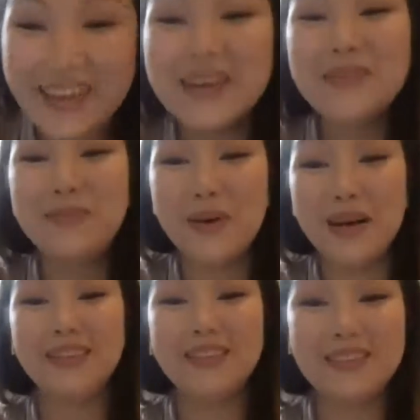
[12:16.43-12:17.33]

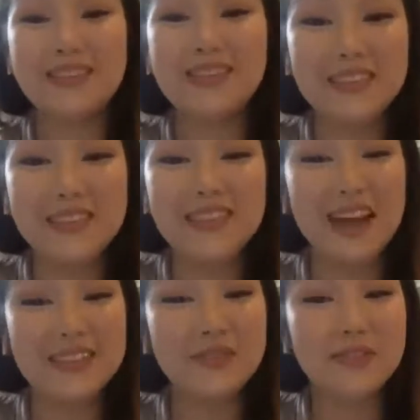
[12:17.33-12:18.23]
But
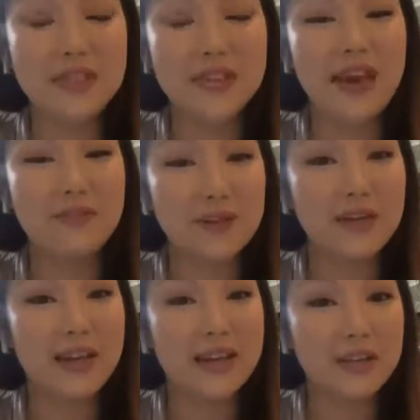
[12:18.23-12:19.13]
yeah, definitely, I
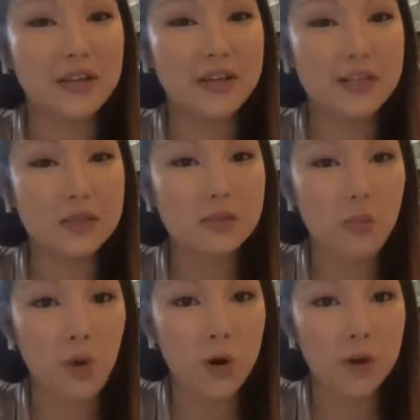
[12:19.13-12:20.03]
feel like there is
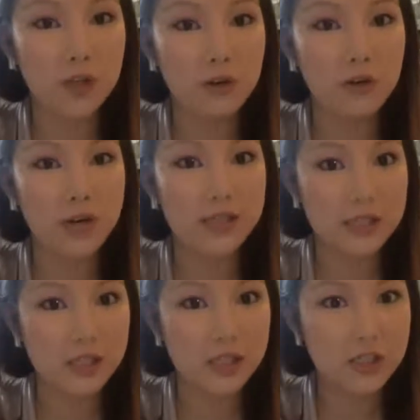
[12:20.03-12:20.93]
more
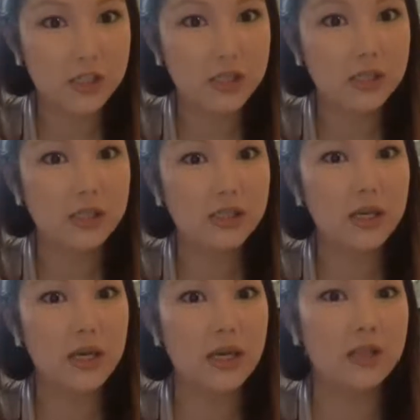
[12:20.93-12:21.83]
generalizations
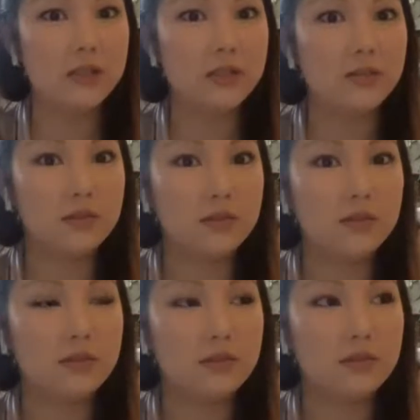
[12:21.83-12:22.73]
and
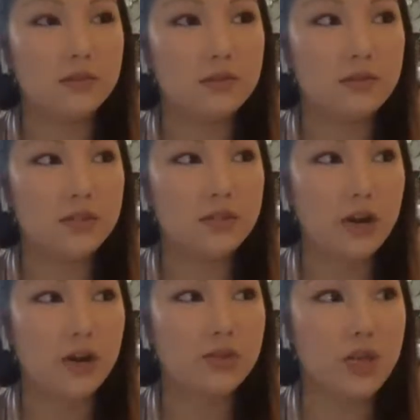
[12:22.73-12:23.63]

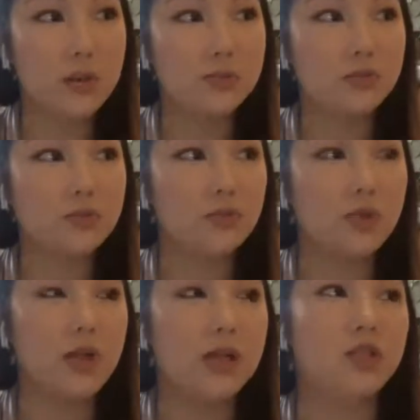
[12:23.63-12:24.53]
stereotypes
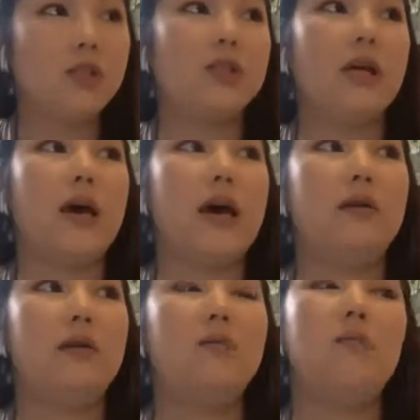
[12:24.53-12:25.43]
with Asians that
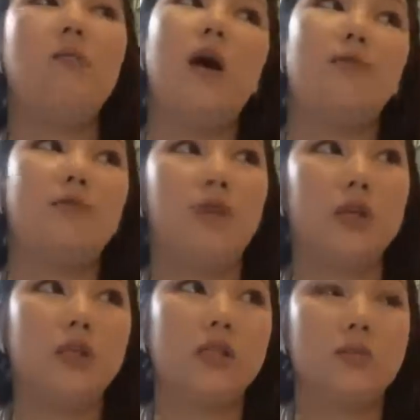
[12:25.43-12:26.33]
I feel like
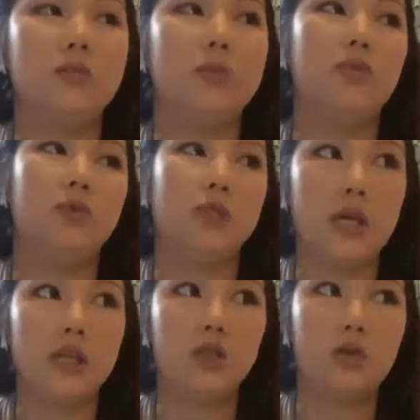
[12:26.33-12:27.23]
the people in the
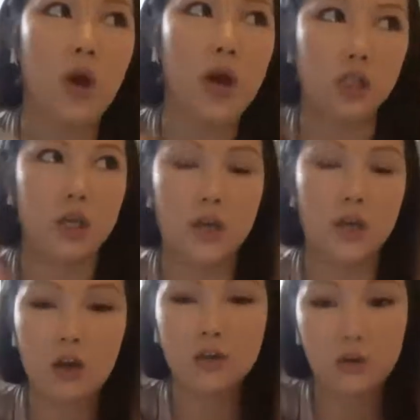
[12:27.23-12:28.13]
States are more educated
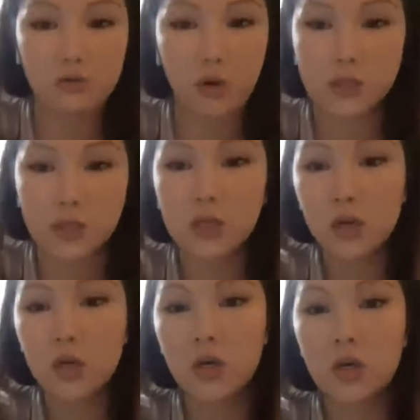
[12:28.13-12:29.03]
on, of course.
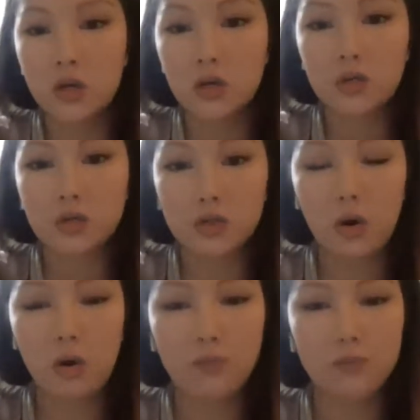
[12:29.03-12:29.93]
So,